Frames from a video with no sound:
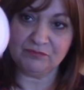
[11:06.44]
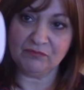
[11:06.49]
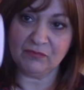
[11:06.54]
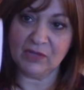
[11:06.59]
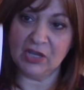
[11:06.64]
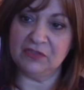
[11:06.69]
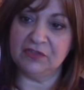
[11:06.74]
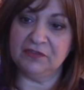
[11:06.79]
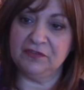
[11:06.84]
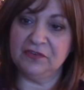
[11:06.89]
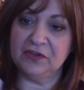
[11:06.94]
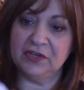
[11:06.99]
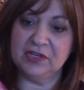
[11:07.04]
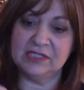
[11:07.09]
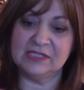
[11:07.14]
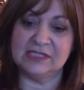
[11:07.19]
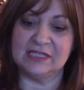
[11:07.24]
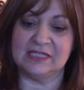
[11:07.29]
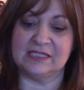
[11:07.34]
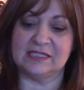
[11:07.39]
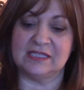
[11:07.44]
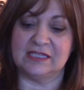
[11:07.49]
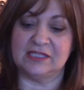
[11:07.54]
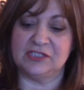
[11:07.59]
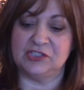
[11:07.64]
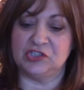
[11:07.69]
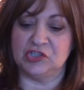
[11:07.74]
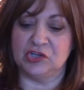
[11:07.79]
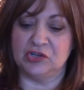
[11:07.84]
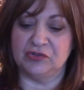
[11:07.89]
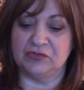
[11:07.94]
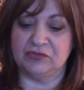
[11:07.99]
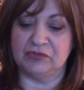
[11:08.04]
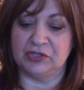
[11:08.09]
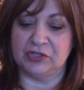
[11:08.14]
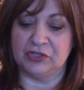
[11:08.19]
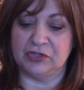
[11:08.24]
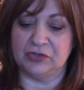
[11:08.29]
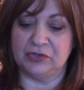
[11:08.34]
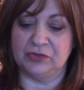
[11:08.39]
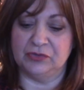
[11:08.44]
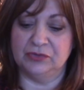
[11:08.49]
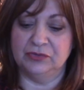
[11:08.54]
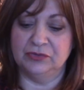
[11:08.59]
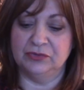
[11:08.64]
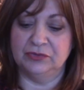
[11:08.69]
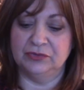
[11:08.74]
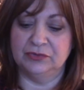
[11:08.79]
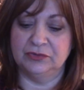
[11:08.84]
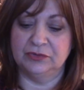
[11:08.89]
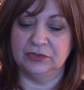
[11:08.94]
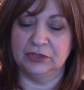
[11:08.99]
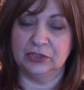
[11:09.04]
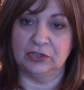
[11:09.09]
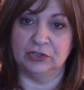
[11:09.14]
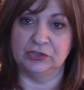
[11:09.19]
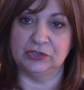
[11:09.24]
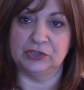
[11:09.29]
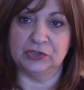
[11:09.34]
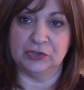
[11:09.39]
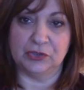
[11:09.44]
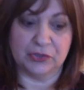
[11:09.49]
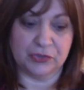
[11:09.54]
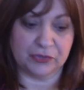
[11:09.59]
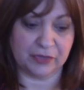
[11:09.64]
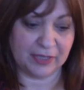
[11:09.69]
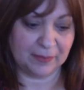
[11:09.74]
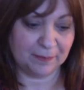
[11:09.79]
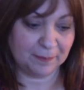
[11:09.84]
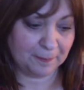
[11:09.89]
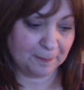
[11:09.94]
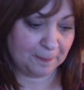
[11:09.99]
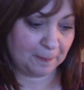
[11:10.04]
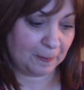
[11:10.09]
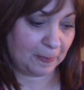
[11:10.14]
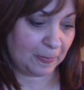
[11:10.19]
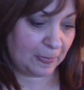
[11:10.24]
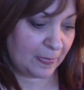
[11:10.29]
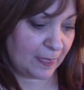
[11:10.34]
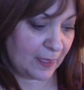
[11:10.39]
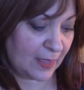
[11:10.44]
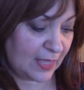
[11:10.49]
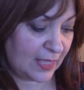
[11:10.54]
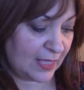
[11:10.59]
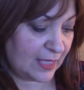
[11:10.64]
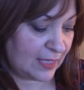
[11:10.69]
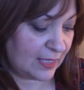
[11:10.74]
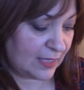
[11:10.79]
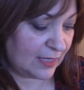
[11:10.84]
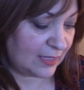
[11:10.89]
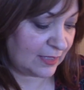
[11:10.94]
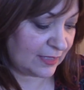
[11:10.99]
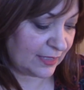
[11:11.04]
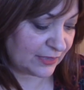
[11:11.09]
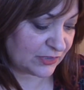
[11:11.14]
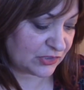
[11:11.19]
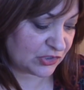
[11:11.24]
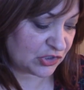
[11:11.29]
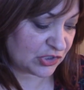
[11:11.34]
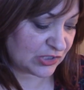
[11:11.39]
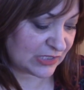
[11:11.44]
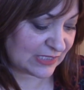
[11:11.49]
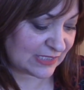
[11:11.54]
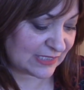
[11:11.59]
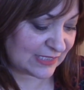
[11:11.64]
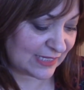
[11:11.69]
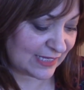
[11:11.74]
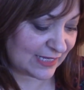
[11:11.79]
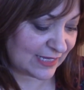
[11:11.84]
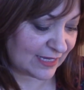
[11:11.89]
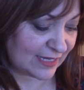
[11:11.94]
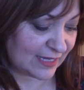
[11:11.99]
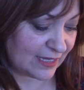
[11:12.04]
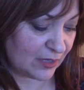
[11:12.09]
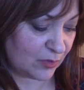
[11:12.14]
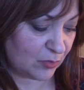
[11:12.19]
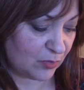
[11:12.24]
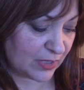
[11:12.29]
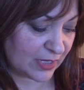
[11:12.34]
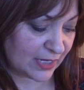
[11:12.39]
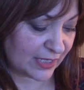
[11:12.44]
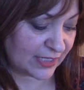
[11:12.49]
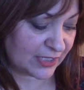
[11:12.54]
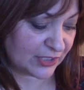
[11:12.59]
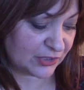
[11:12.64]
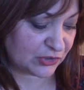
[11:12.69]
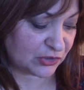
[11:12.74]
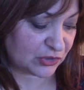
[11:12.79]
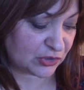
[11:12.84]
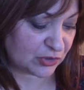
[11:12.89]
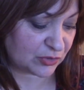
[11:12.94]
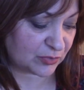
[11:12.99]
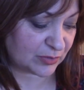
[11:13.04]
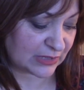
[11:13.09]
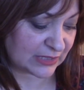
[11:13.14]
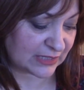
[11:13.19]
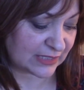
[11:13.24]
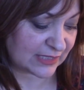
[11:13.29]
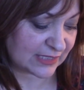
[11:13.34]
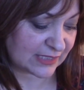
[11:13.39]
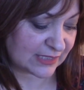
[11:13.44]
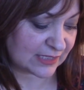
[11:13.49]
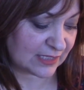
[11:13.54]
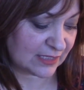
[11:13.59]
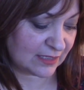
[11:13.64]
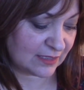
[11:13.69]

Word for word: The first is this Jon Renau contour cream. Let's just see what I can do with this.